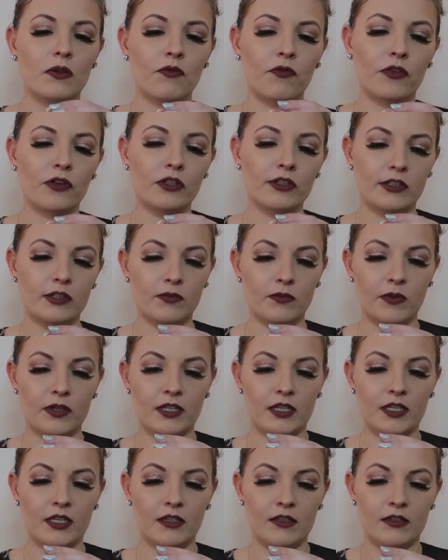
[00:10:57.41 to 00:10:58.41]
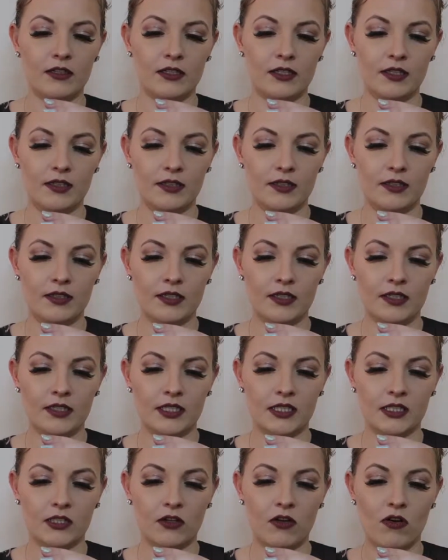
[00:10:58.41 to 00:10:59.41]
the first one here, this
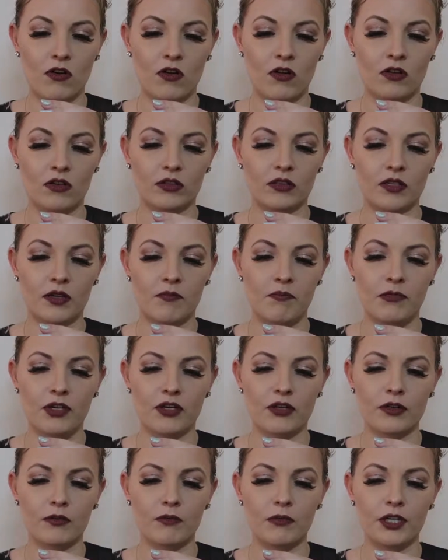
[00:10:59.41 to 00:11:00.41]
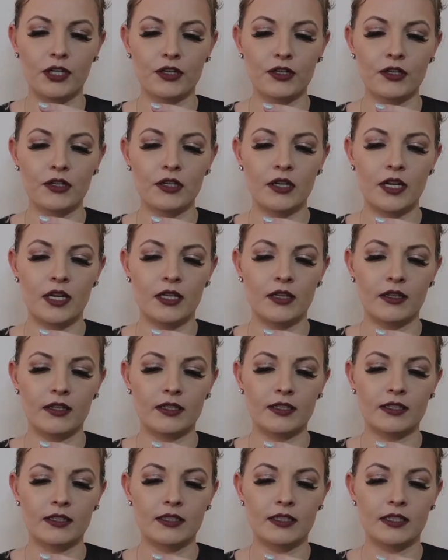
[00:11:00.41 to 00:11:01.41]
is called Mirror Mirror, and
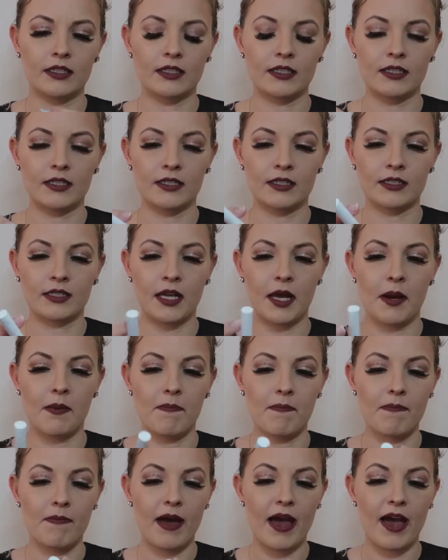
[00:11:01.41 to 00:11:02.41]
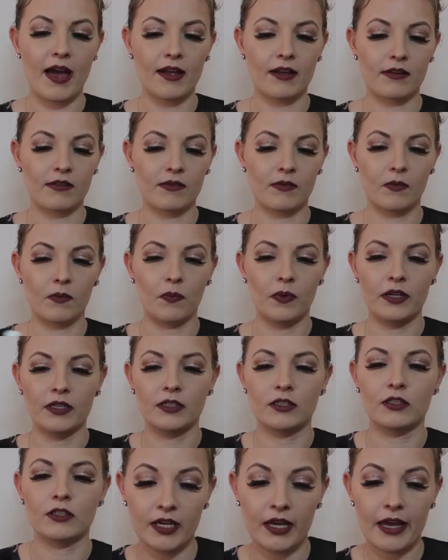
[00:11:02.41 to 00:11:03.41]
this is a matte
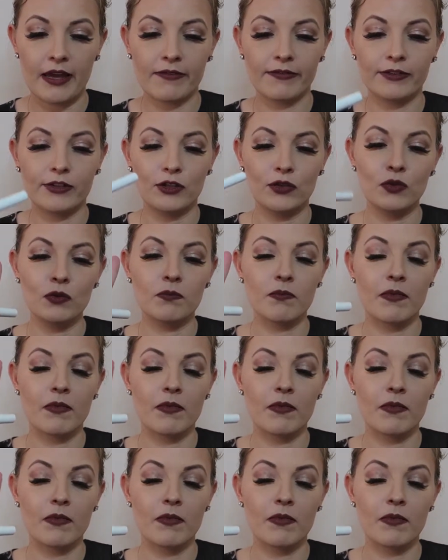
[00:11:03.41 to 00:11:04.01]
one. They have 2